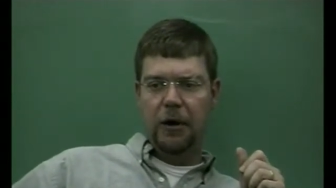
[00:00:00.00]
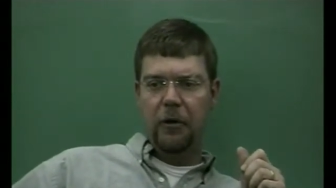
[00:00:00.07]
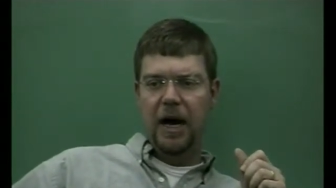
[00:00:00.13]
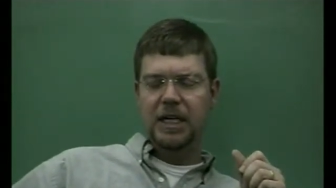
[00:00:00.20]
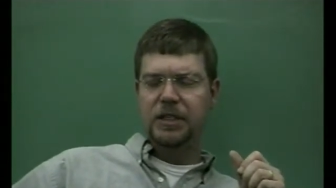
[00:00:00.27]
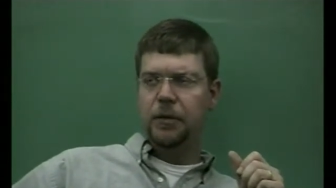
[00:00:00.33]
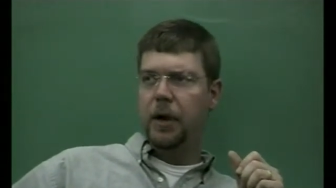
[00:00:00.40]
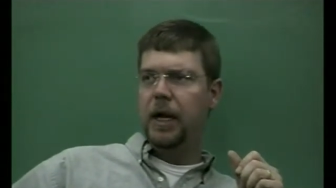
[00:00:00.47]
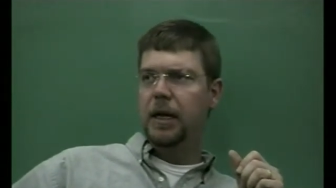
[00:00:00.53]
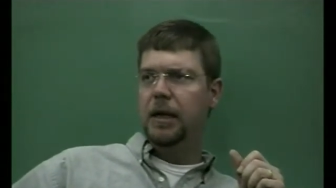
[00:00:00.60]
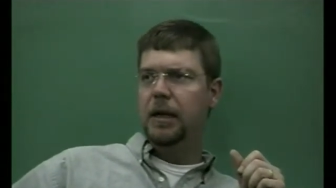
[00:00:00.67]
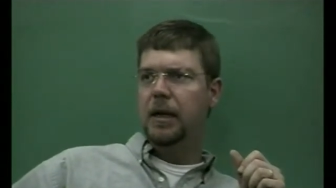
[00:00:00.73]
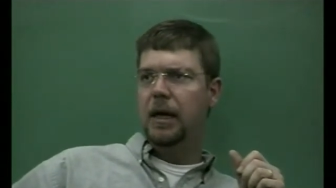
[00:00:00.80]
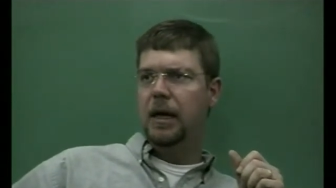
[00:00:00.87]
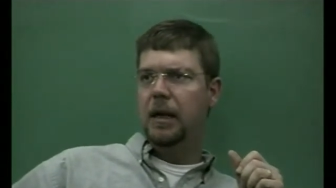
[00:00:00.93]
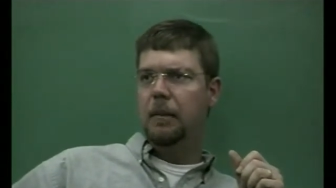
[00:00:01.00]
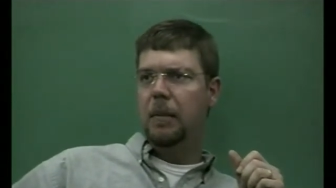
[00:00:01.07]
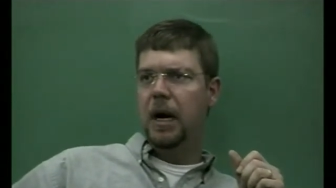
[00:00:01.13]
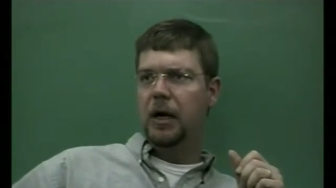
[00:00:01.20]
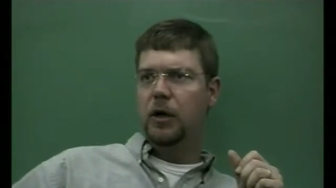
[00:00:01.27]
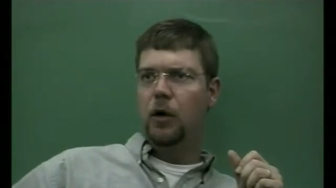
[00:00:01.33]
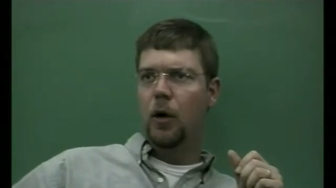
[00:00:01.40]
graduated, and
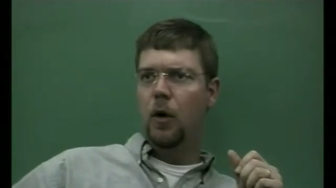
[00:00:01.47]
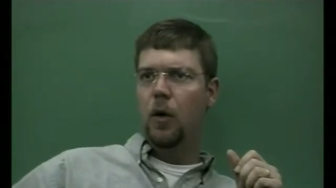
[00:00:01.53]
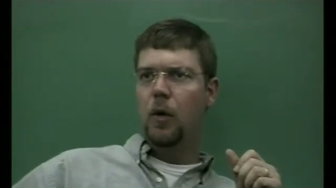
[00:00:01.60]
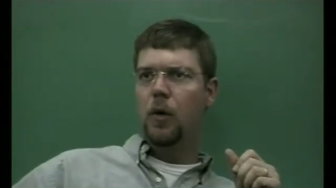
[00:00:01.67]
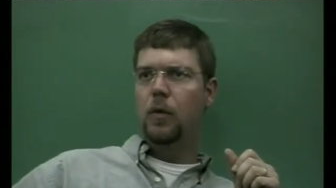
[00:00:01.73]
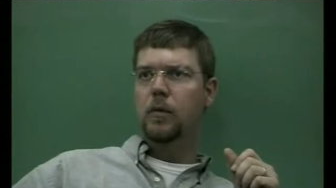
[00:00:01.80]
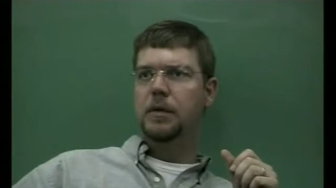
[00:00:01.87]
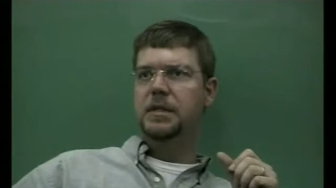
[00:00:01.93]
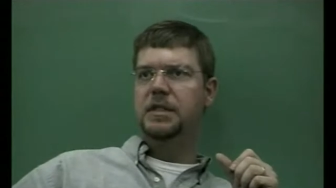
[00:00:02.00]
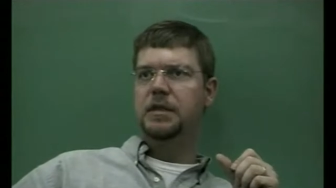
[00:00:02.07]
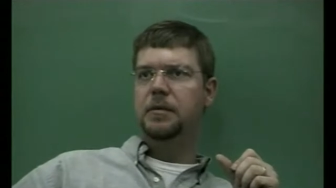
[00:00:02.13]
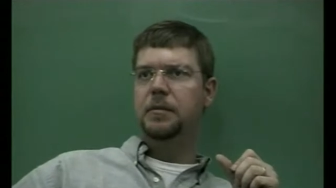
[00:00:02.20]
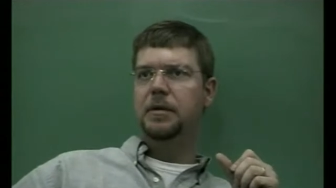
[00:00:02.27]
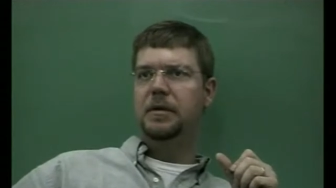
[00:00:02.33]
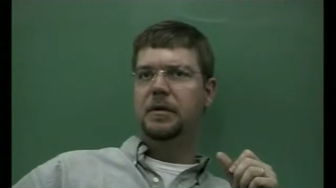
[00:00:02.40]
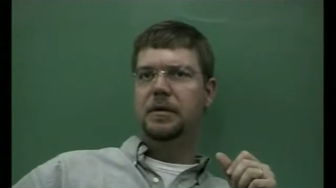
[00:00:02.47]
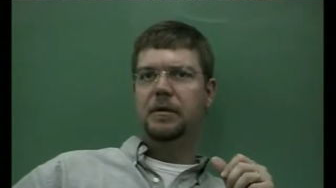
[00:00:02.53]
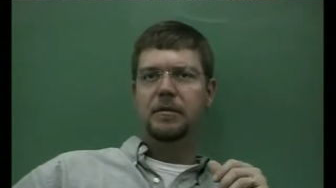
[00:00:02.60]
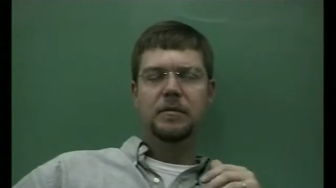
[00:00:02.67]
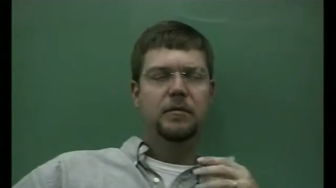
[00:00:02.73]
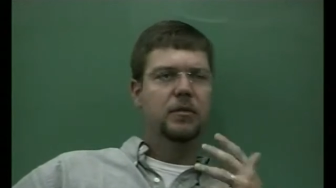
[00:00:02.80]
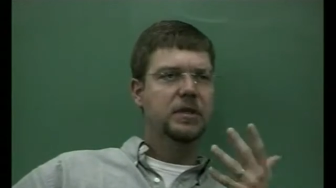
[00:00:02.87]
my goal was to, be,
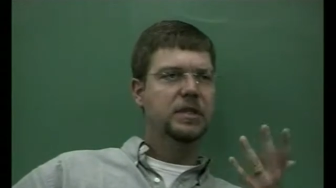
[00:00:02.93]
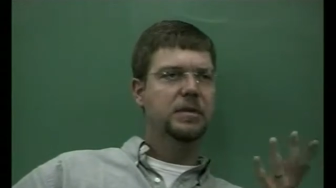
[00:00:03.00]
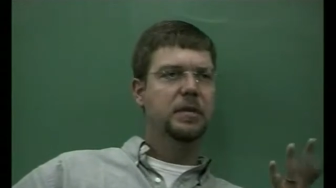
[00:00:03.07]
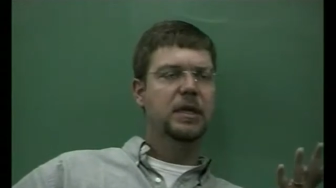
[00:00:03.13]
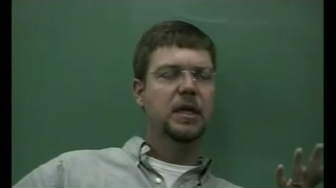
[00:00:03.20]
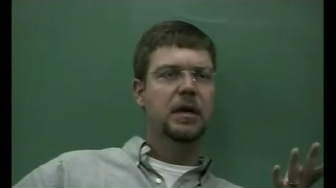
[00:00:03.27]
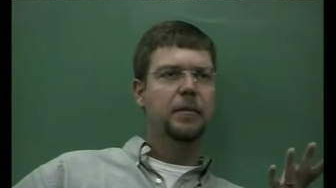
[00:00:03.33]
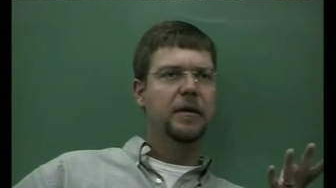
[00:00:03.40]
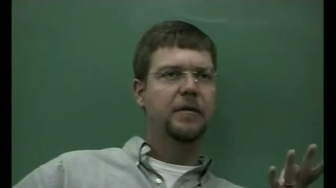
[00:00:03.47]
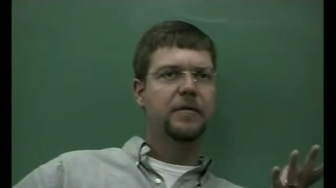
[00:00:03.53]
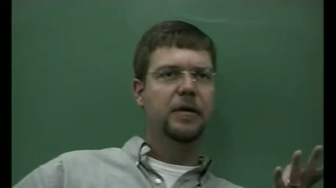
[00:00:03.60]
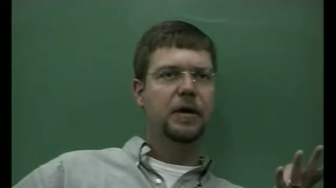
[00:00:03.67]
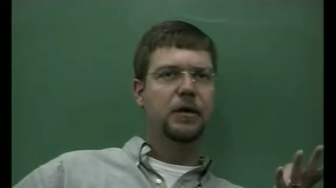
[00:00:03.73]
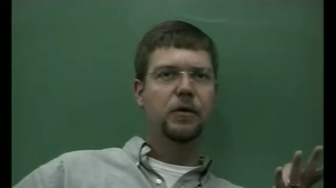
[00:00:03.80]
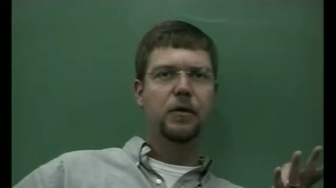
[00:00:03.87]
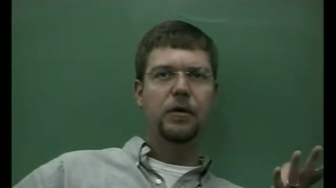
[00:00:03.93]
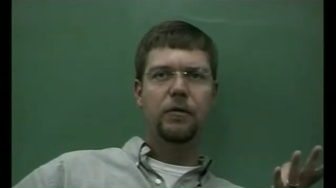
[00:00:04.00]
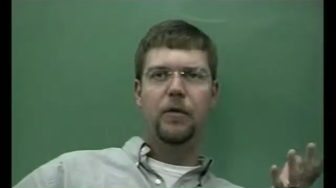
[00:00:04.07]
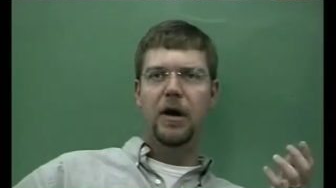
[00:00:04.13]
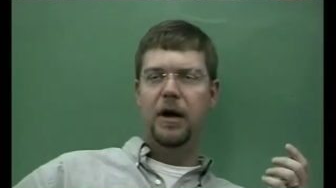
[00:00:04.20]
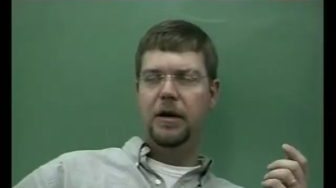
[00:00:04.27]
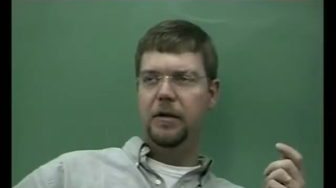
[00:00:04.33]
was to become a Frank Lloyd
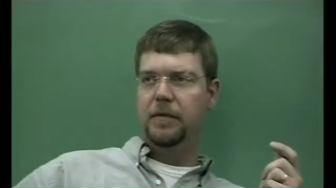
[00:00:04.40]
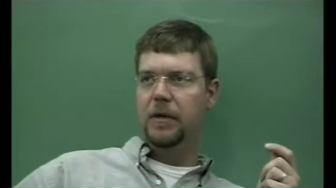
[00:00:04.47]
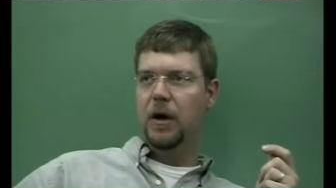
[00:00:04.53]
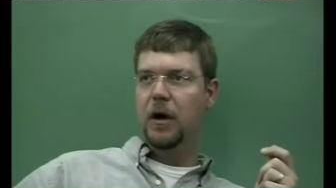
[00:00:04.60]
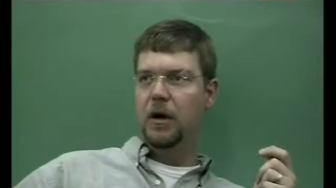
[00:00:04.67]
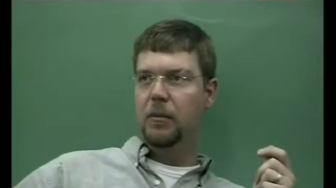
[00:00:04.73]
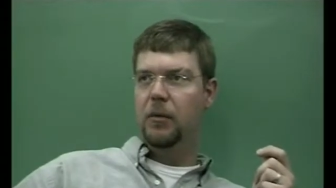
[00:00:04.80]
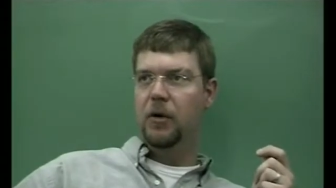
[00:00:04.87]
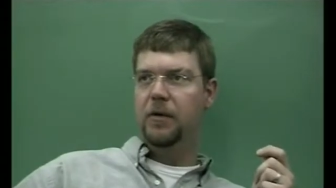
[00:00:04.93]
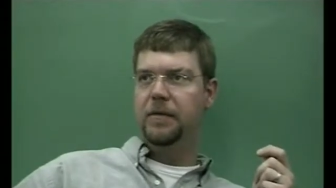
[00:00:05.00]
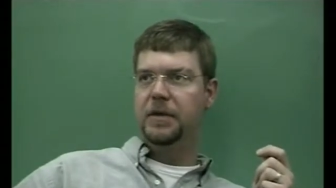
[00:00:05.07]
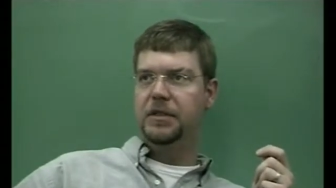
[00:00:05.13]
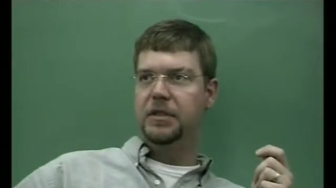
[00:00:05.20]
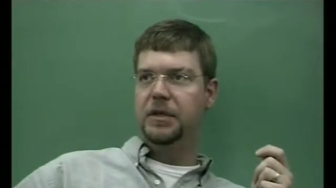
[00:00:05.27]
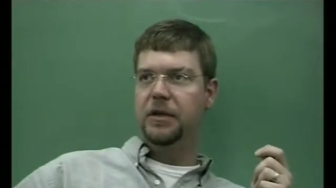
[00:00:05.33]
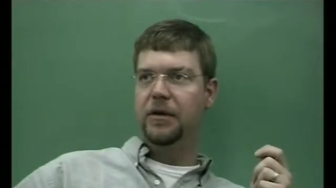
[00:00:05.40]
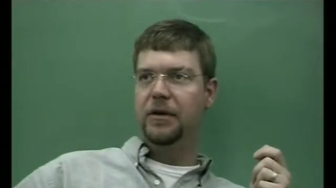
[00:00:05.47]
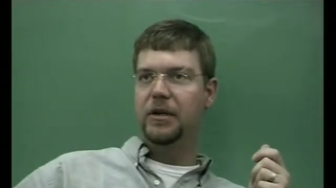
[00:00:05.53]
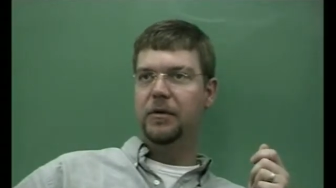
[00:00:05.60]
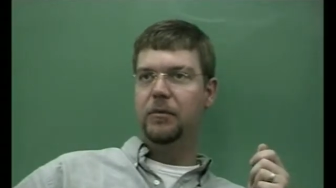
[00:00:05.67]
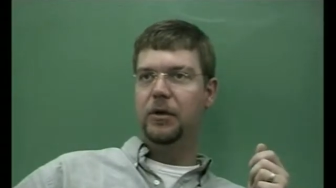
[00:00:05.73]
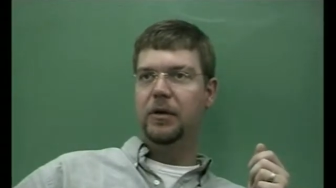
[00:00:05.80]
Wright of the automotive
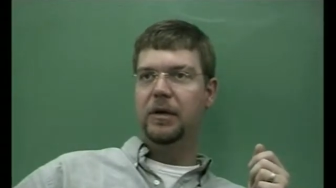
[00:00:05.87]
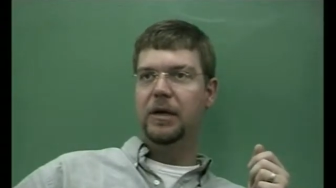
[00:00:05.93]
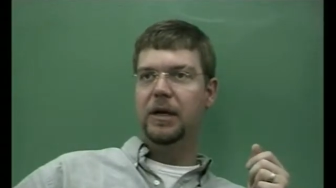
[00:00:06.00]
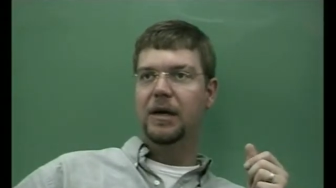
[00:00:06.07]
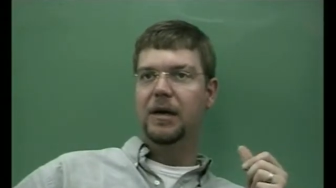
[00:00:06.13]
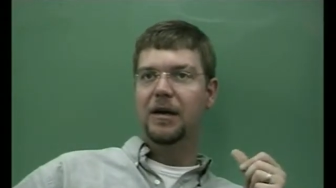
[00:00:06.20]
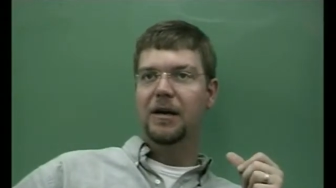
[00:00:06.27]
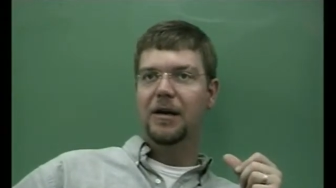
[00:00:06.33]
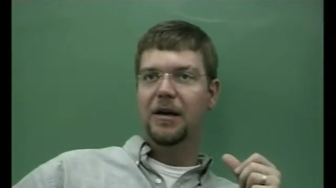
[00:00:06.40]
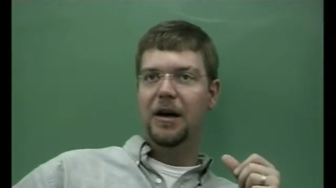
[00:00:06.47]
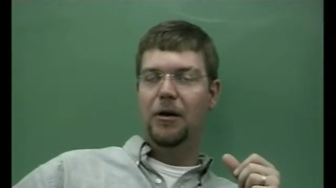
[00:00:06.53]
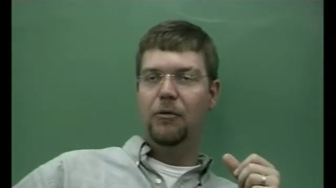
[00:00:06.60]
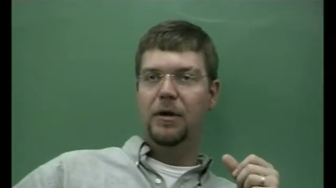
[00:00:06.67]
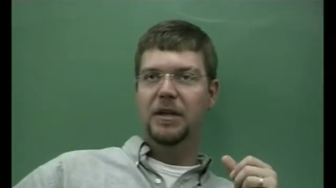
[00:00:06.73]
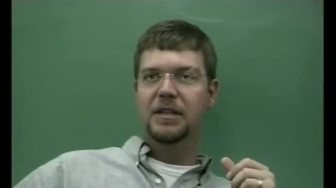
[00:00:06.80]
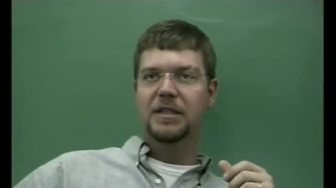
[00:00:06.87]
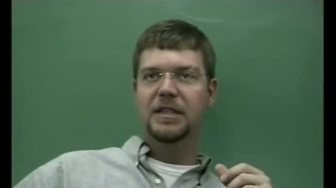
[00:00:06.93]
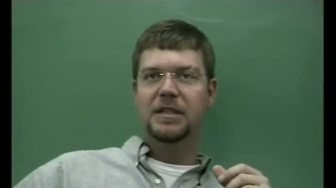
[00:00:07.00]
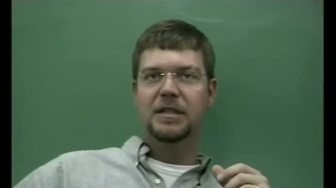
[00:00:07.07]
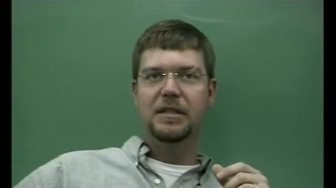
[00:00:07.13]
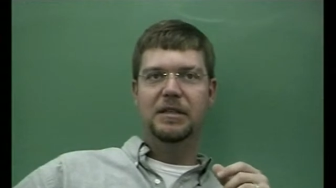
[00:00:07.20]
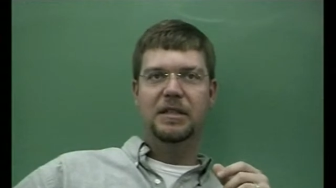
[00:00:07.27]
engineering community. I wanted to
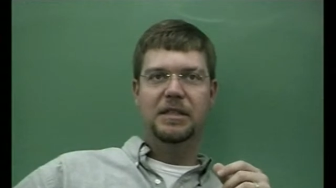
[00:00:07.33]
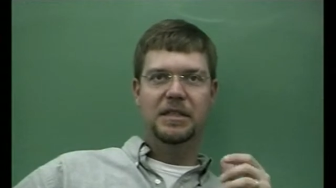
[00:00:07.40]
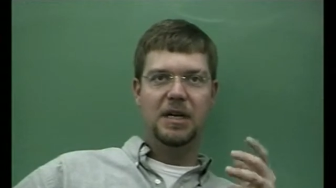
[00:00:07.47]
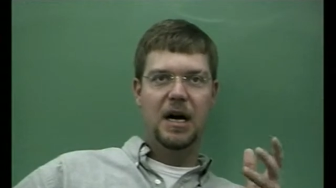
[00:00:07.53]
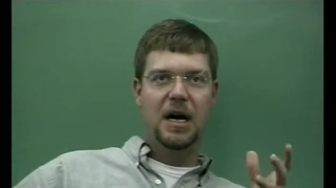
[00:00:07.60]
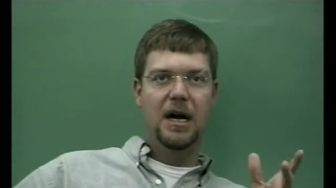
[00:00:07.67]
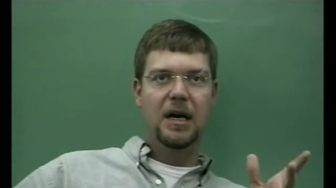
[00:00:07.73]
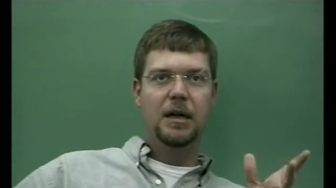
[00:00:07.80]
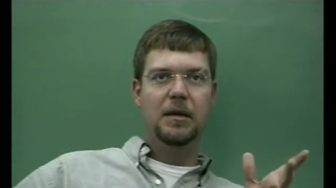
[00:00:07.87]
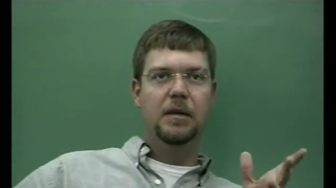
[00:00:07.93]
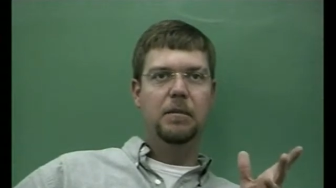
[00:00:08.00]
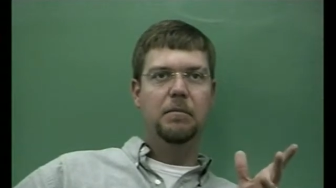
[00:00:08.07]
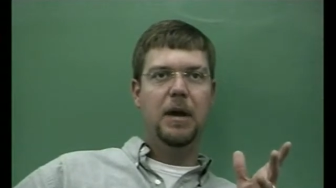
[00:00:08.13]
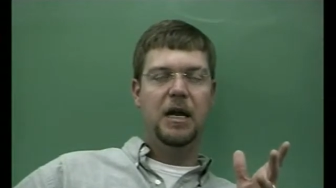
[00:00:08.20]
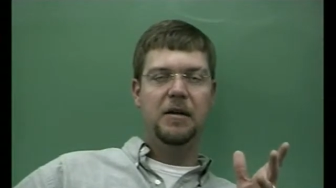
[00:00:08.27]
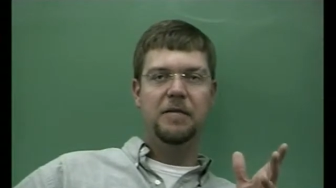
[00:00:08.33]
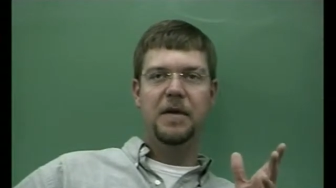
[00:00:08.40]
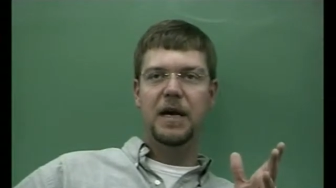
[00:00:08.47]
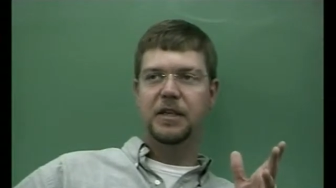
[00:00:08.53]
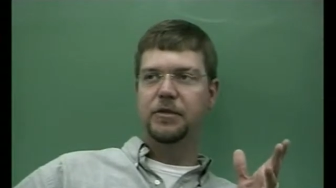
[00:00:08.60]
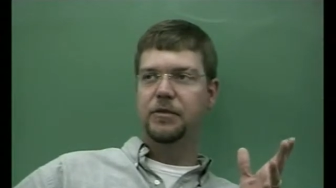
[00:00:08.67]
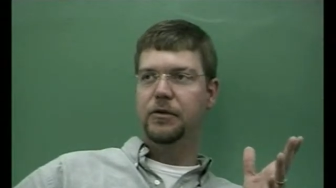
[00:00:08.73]
design and
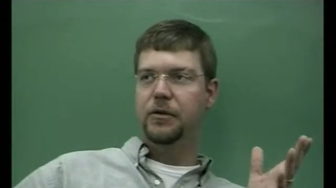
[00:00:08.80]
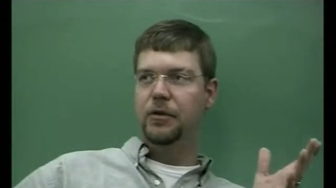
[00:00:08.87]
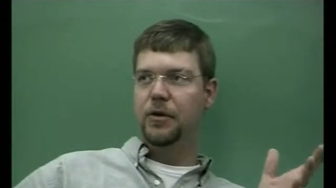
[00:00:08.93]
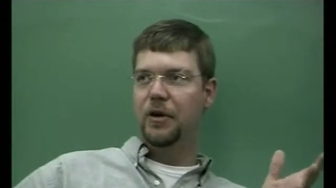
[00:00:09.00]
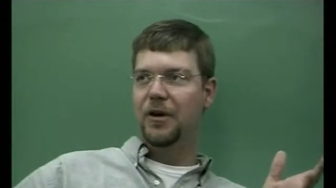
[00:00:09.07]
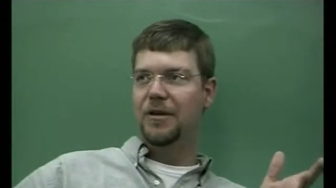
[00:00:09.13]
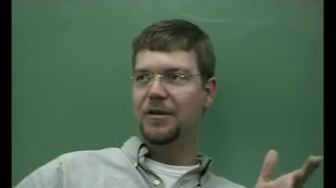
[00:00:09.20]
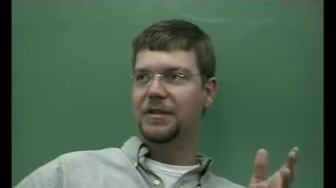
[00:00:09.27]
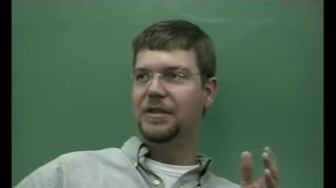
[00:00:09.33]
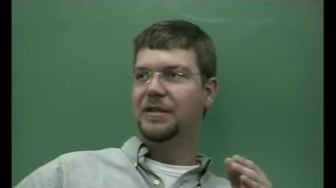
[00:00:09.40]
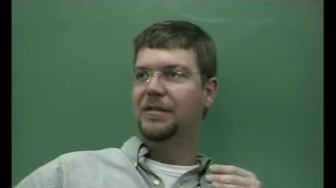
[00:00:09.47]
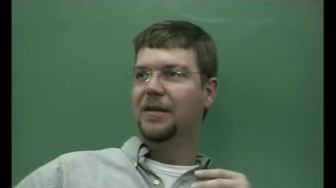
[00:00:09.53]
manufacture new cars,